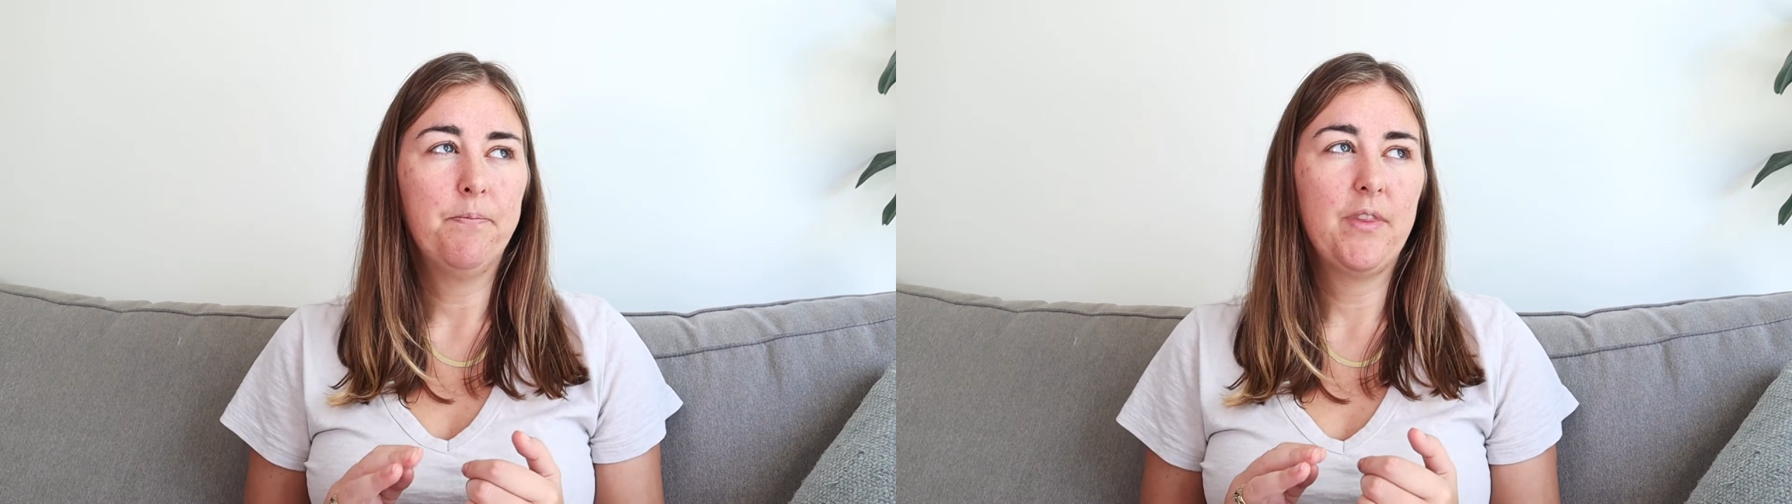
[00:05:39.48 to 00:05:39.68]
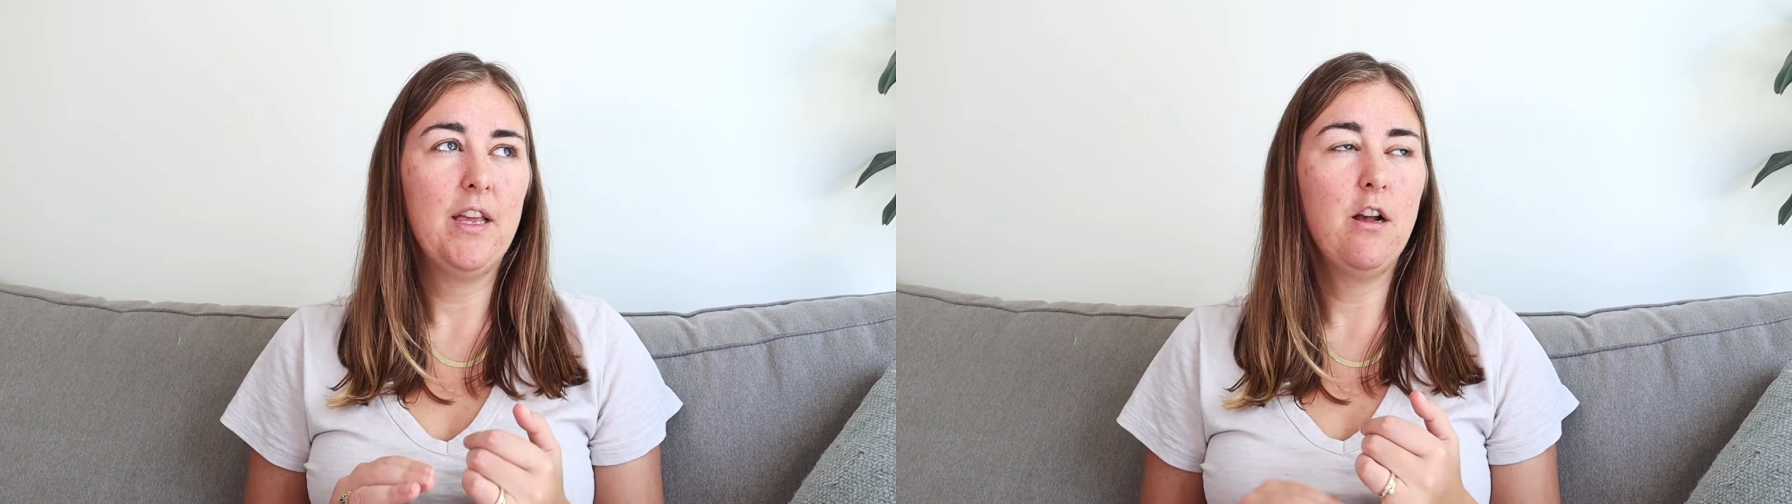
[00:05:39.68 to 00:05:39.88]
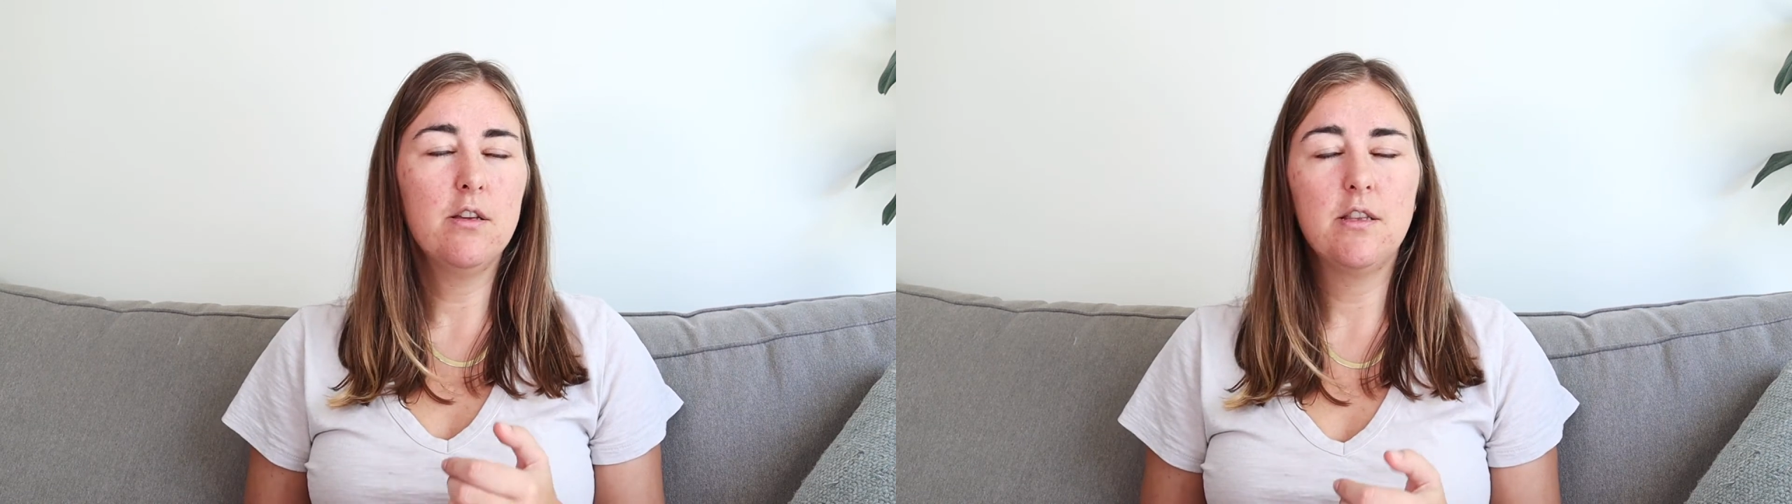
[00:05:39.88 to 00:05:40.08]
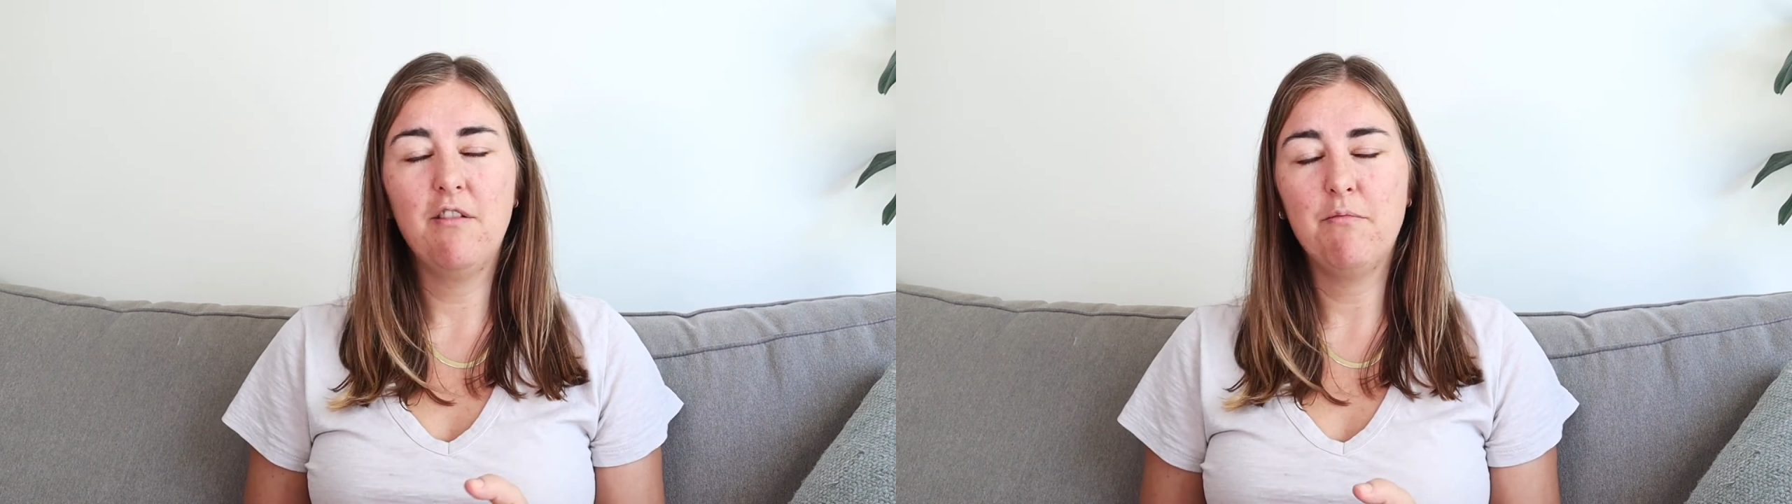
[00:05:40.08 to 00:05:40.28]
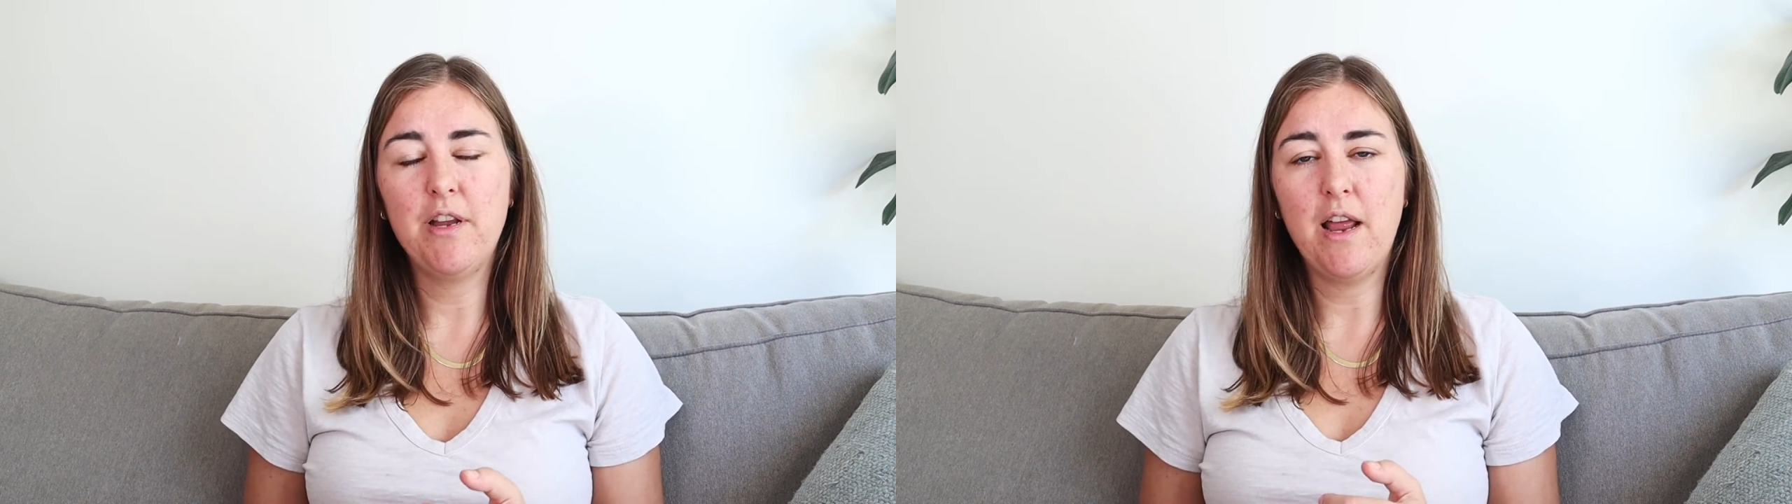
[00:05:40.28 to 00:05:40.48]
it costs a
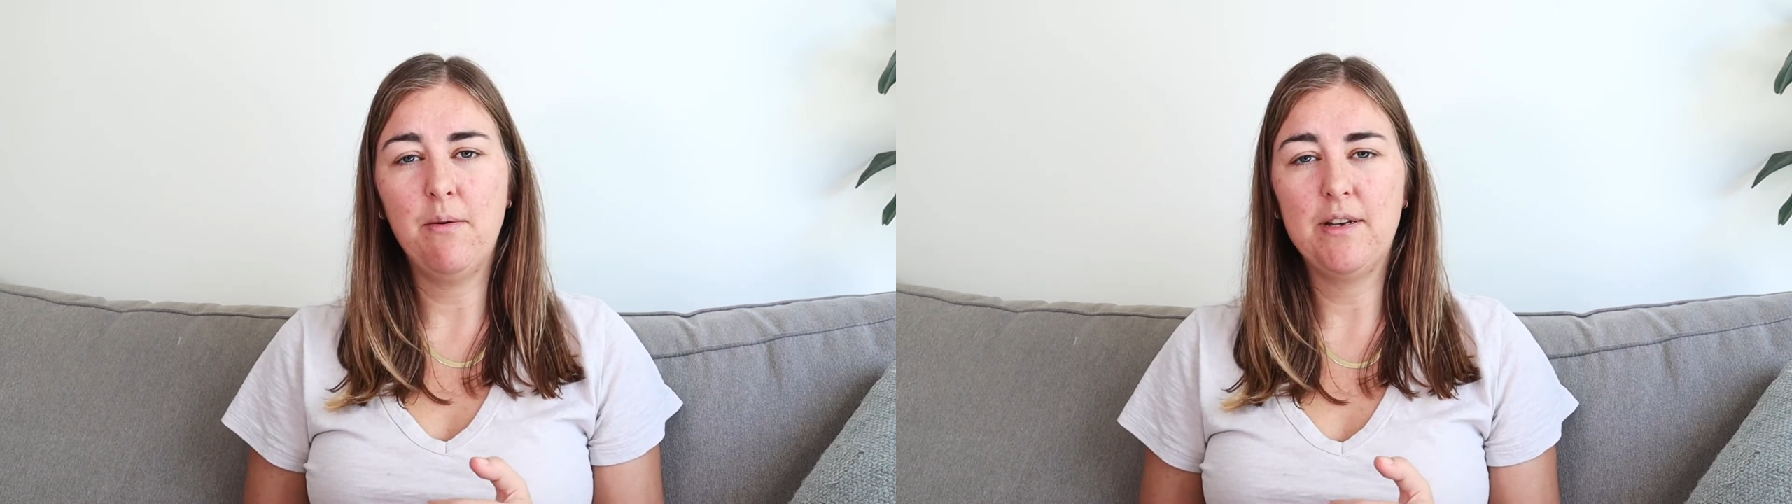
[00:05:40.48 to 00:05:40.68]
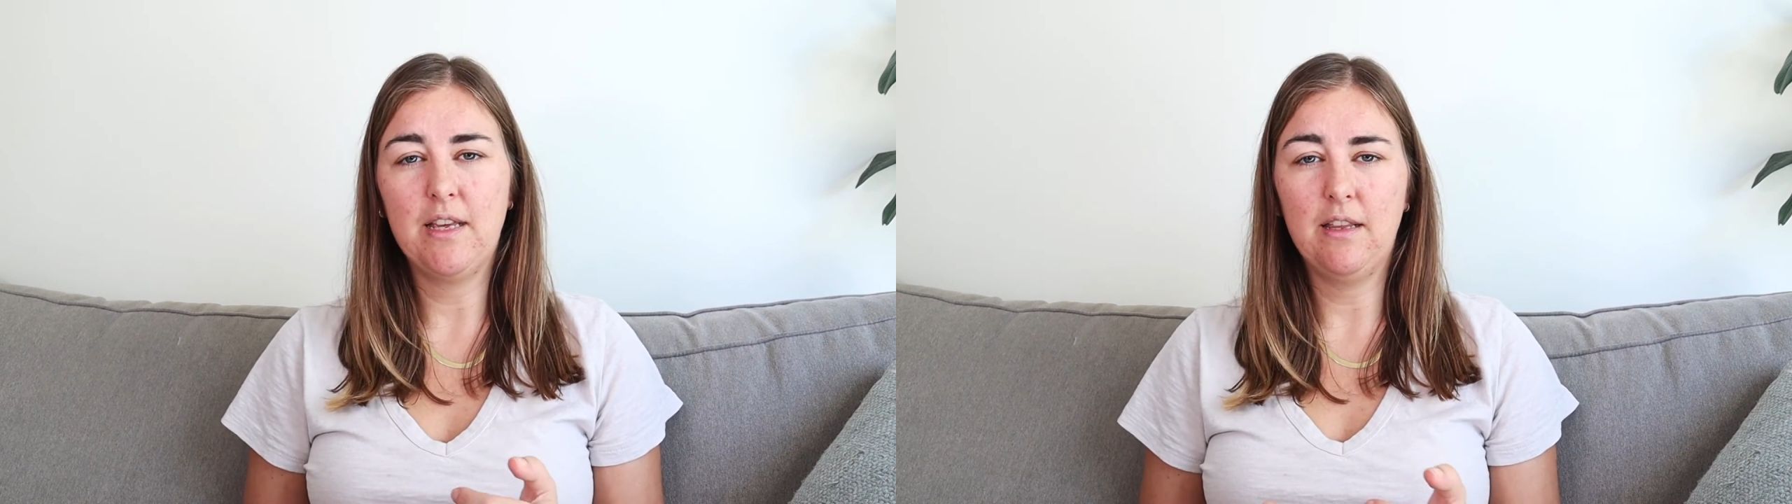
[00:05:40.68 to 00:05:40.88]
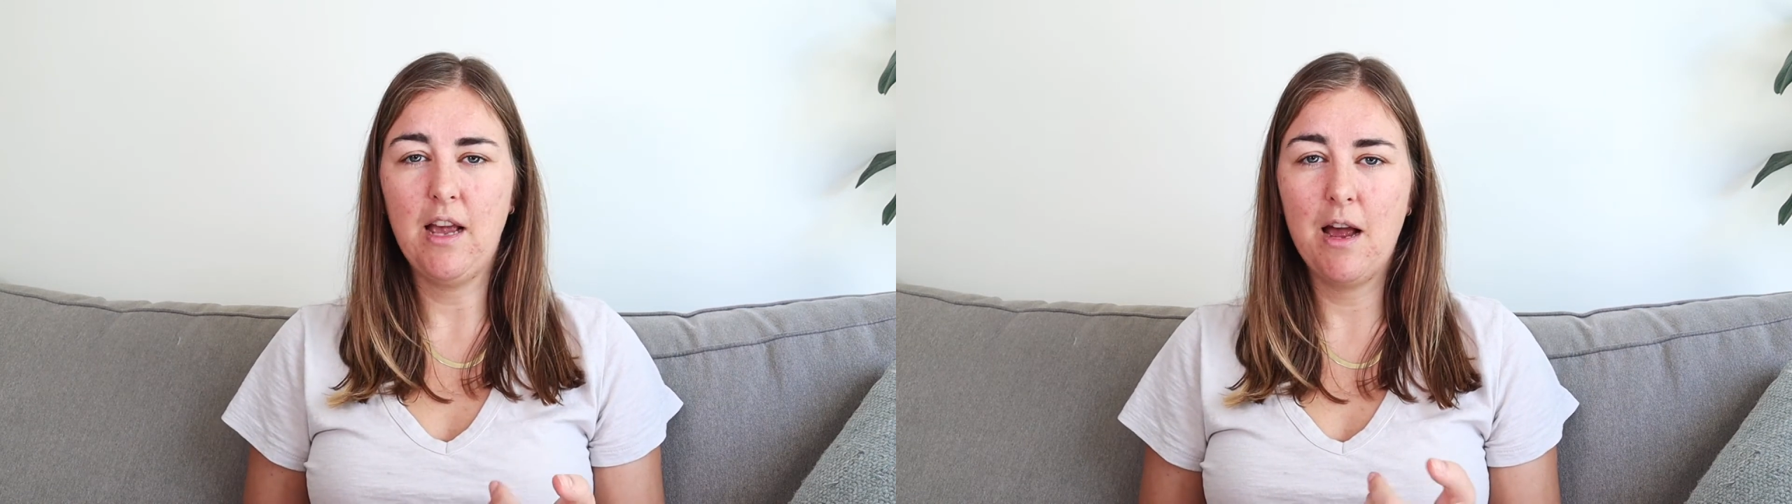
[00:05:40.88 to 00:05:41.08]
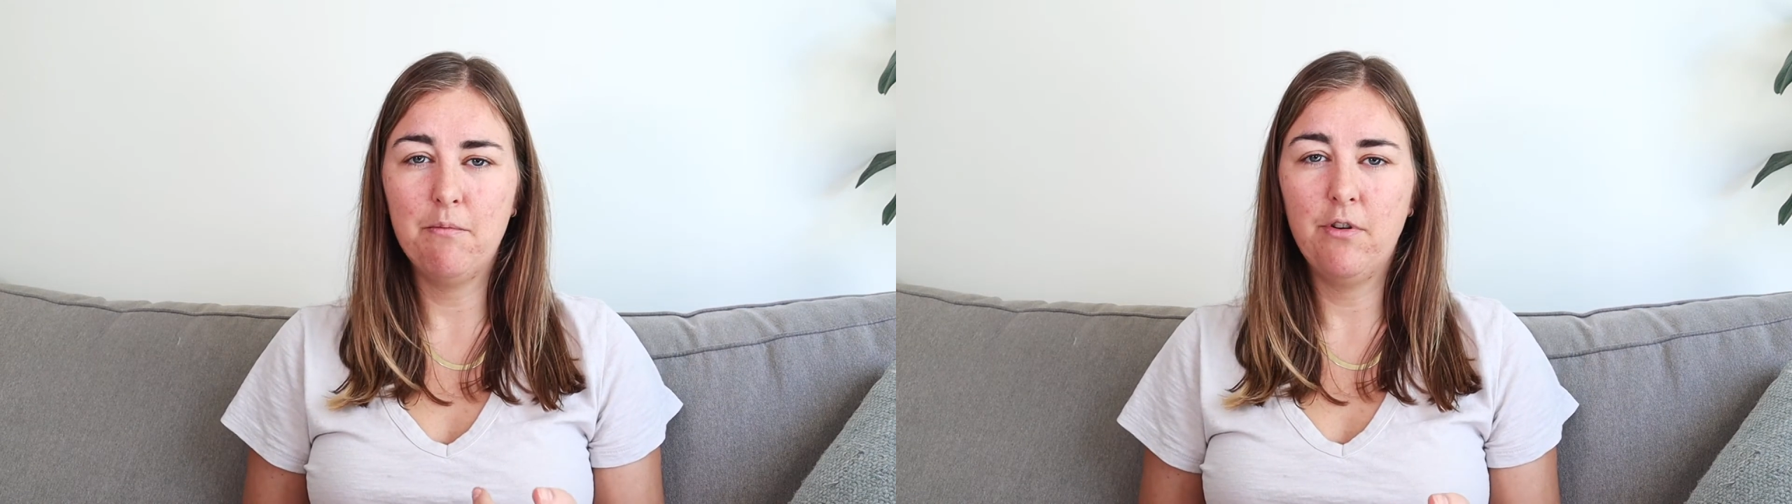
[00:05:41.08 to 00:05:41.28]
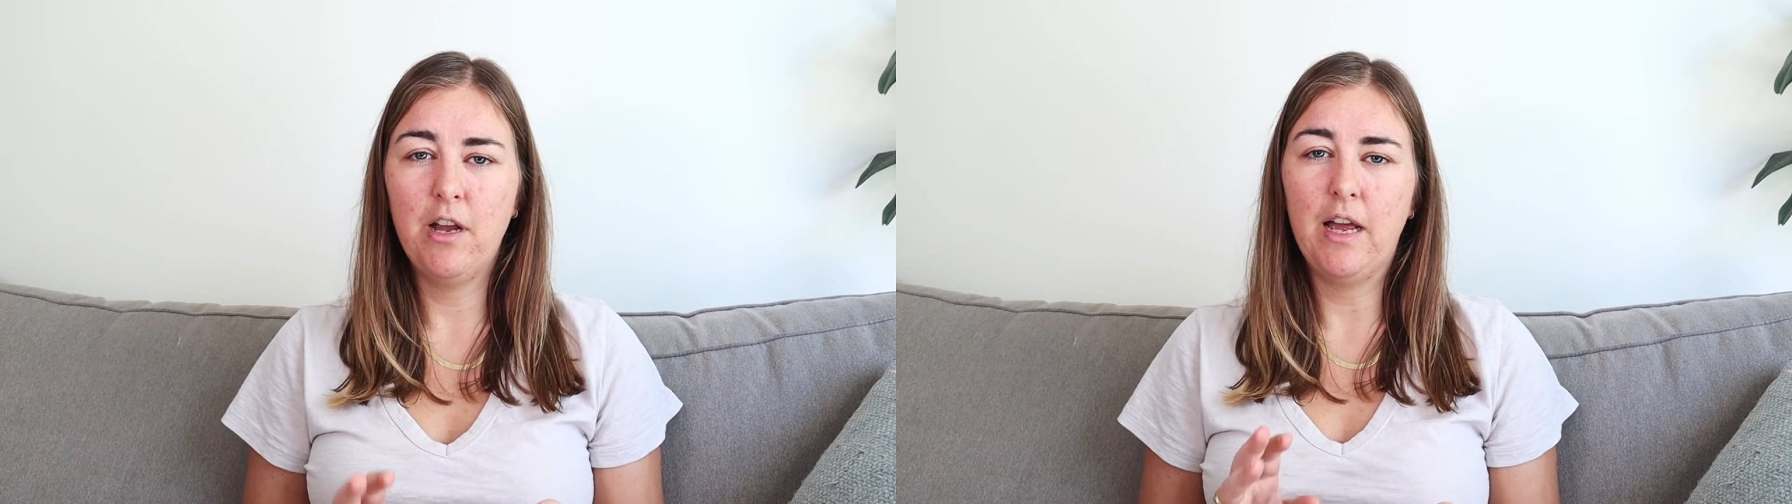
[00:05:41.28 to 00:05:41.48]
lot of money anyway to get the
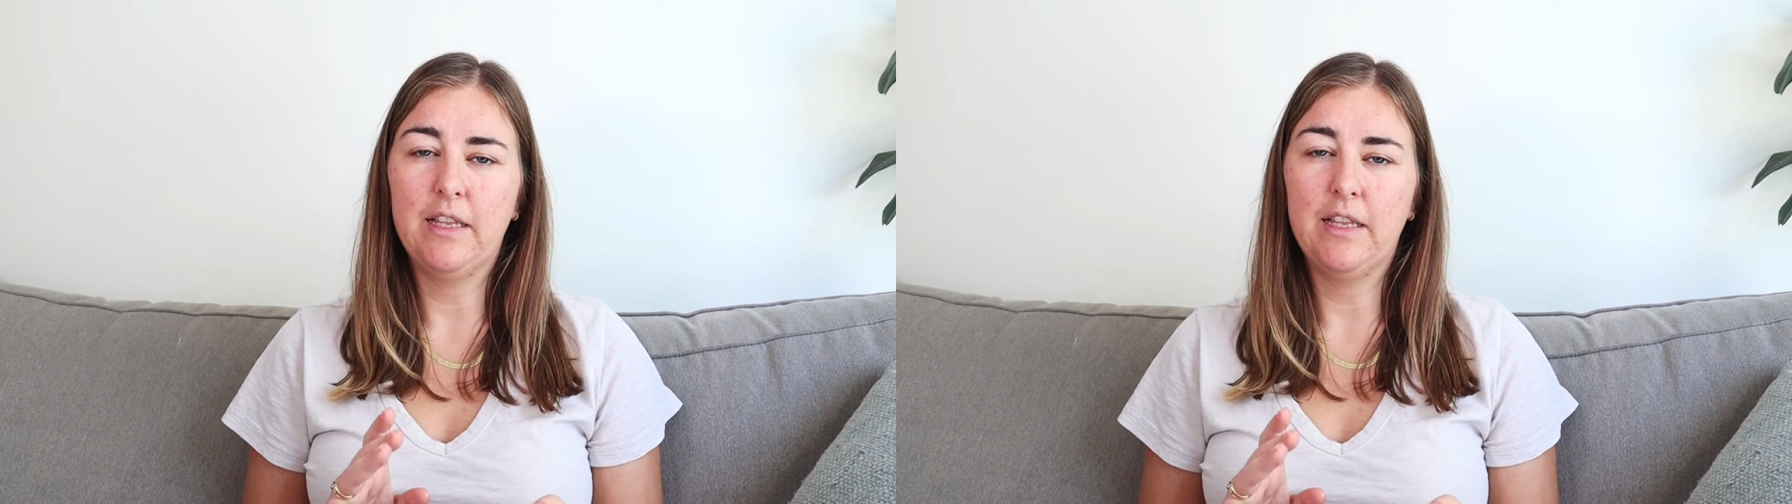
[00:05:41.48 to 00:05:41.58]
camera